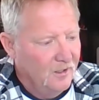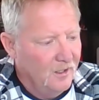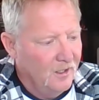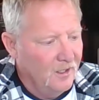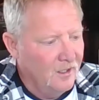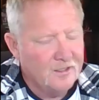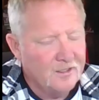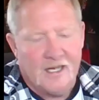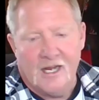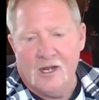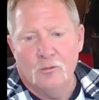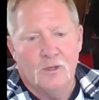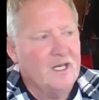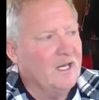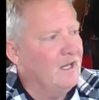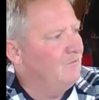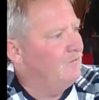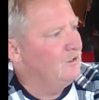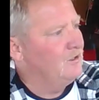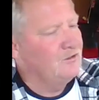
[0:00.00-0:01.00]
Now we
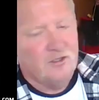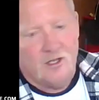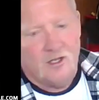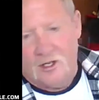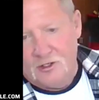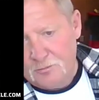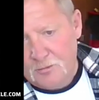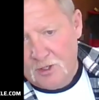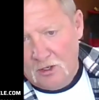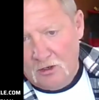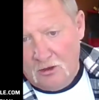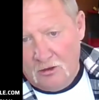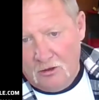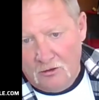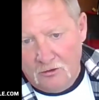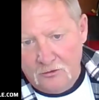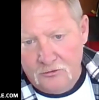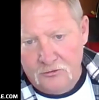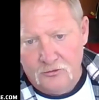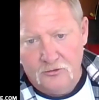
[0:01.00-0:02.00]
have these Taj
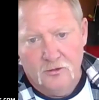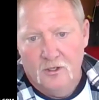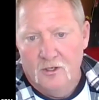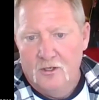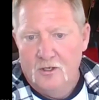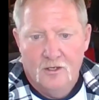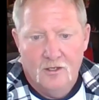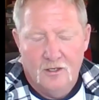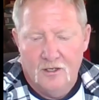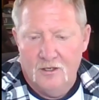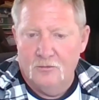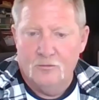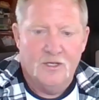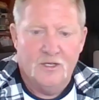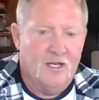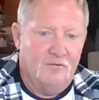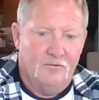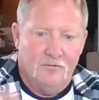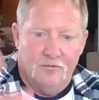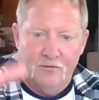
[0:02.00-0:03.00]
Mahals. We
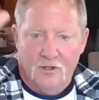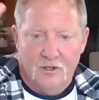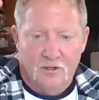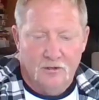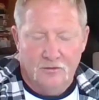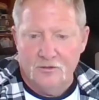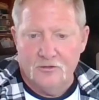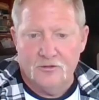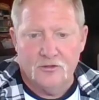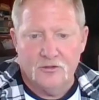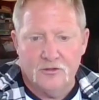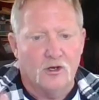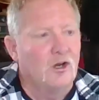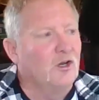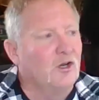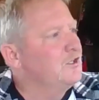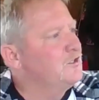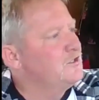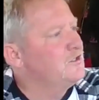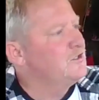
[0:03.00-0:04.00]
have all this
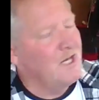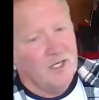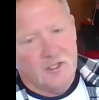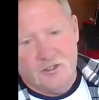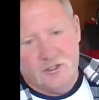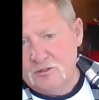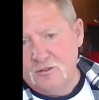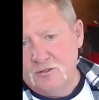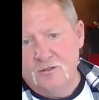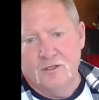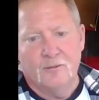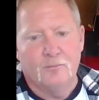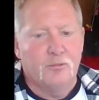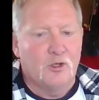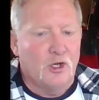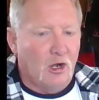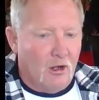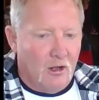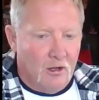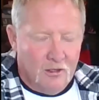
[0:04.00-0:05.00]
architecture and
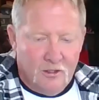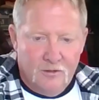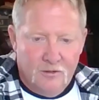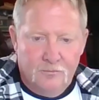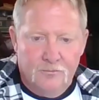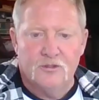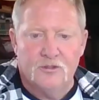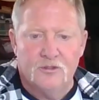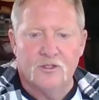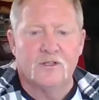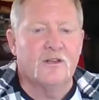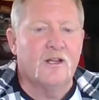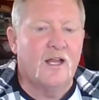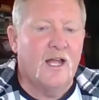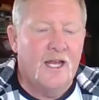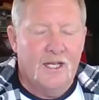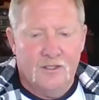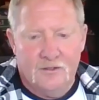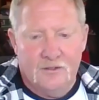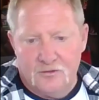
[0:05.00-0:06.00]
columns and
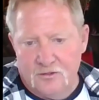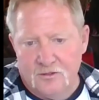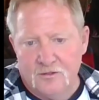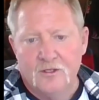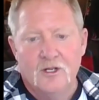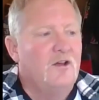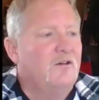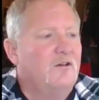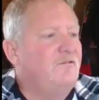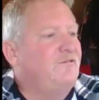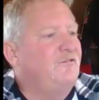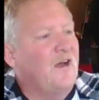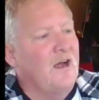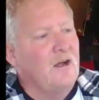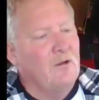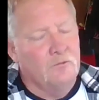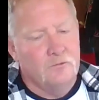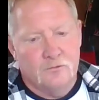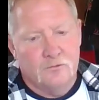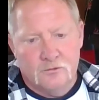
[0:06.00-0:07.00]
lights and
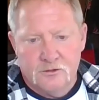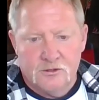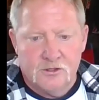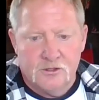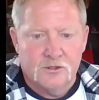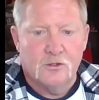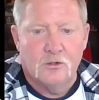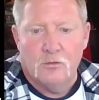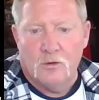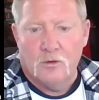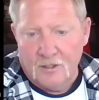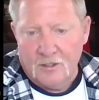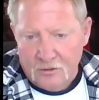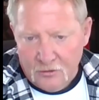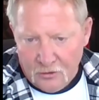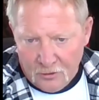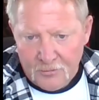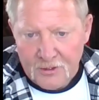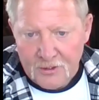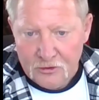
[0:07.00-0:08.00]
fountains and you
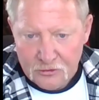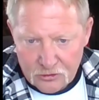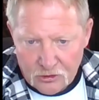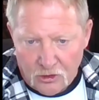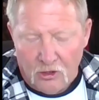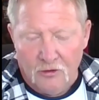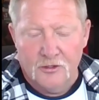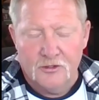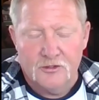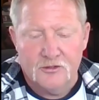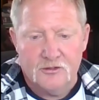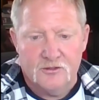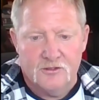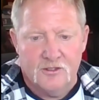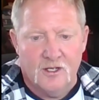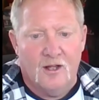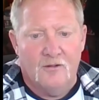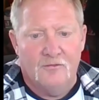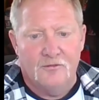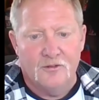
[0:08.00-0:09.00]
know what I mean. There's all this
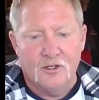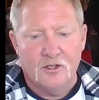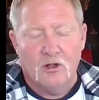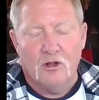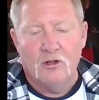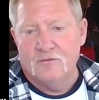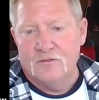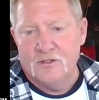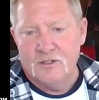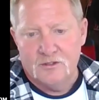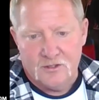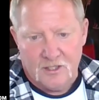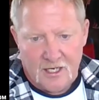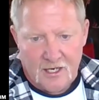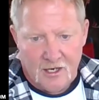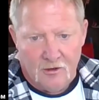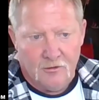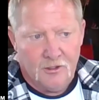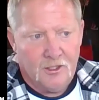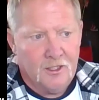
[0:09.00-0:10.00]
stuff in all of these
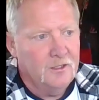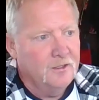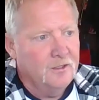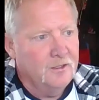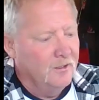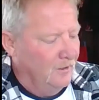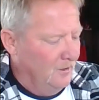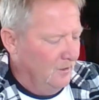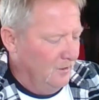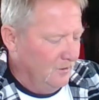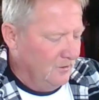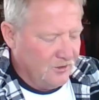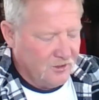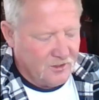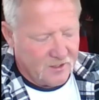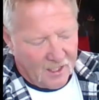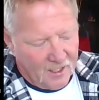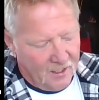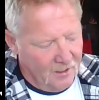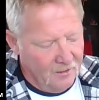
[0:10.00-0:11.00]
county,
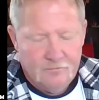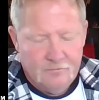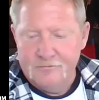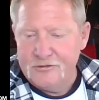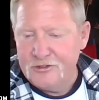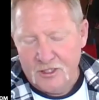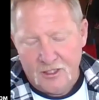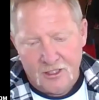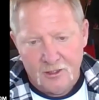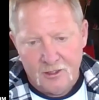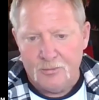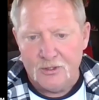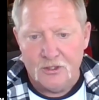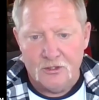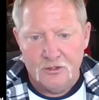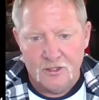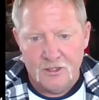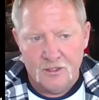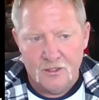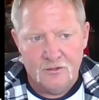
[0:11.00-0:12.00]
state, city
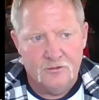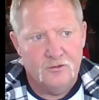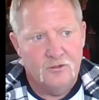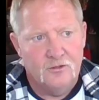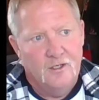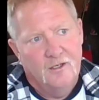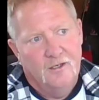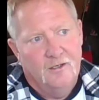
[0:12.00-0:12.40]
buildings.